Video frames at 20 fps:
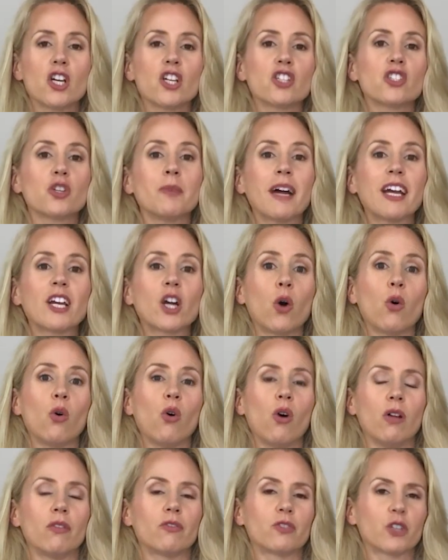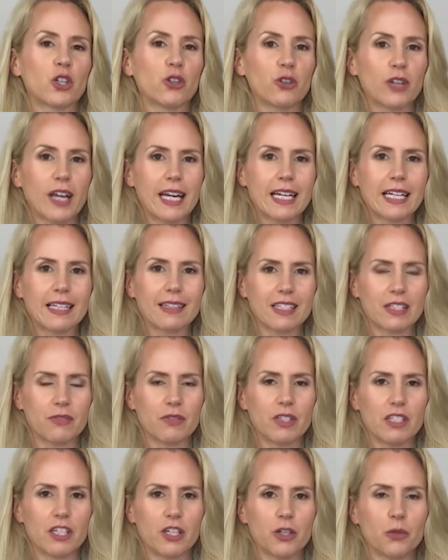So my goal for creating this
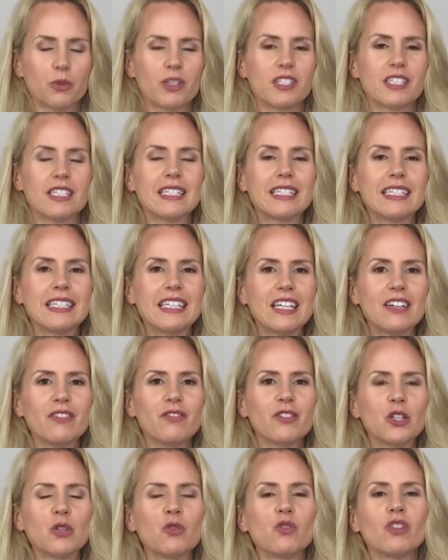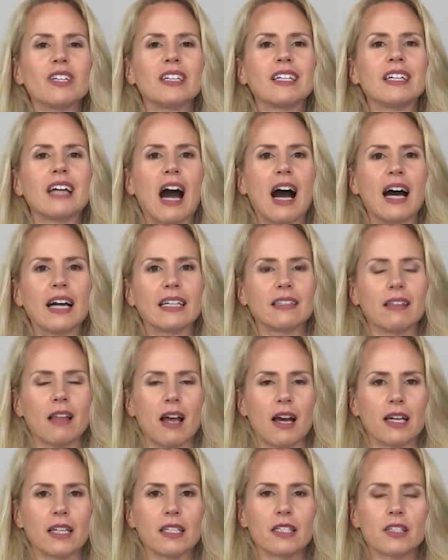video was to give you the
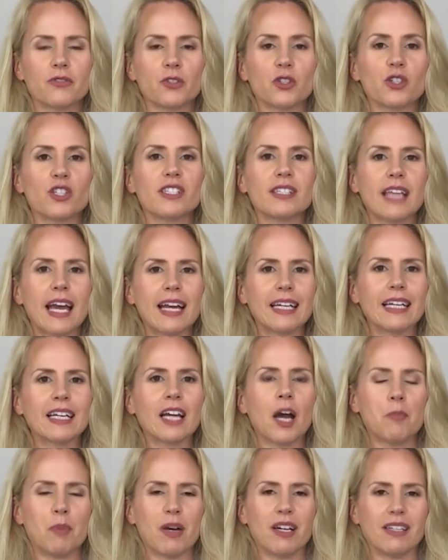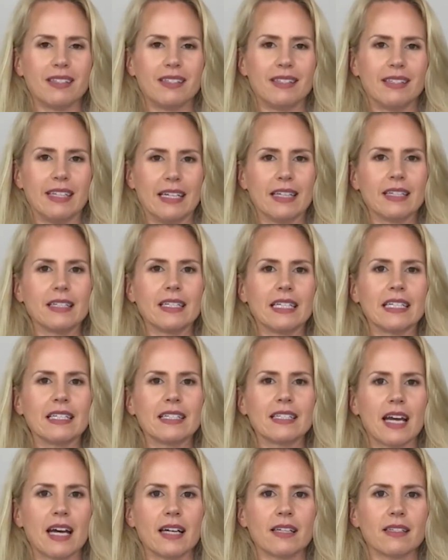guidelines for setting up a standing
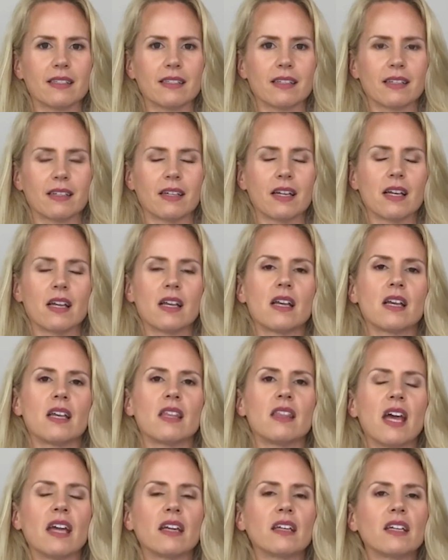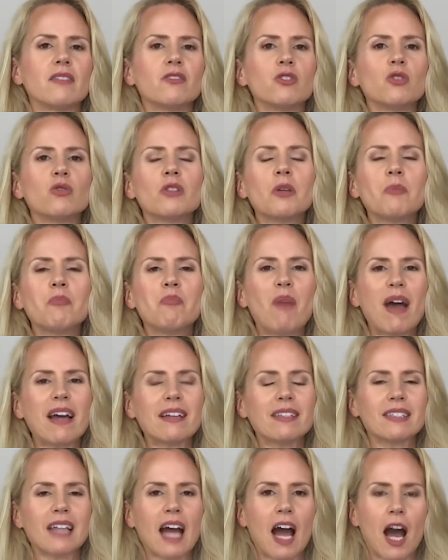desk that gives you the
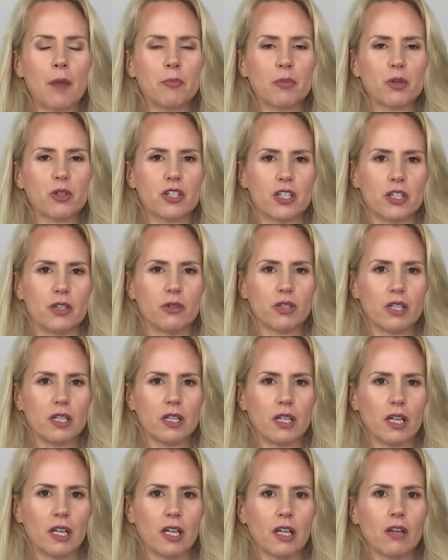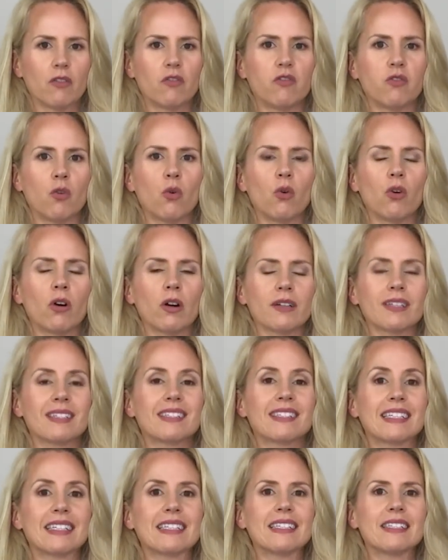best opportunity for
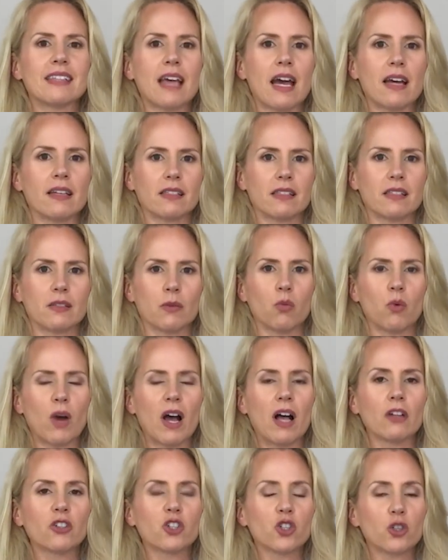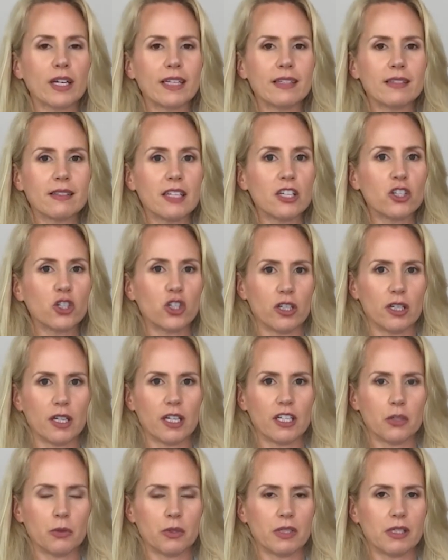success while
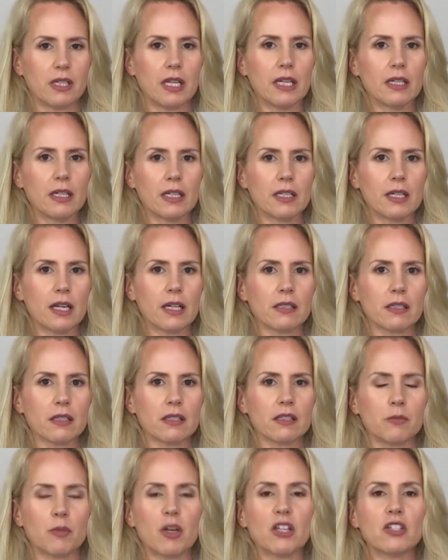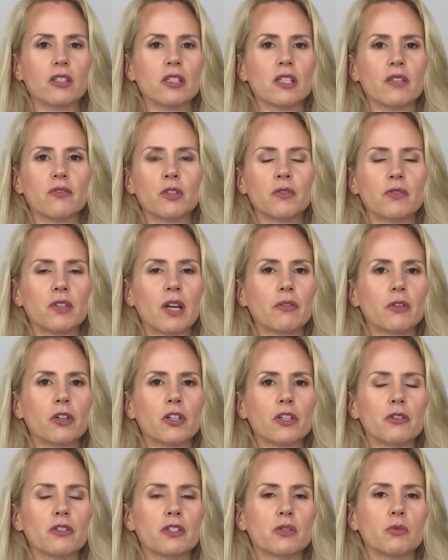transitioning to a standing desk, especially if you've never
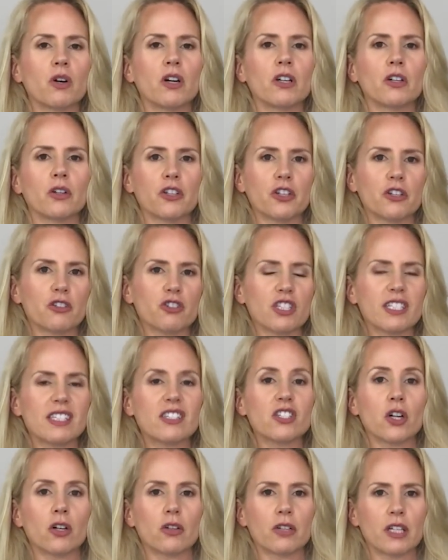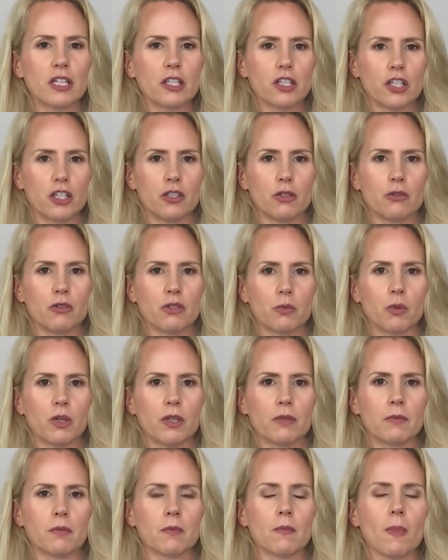used one or you're just starting to use one,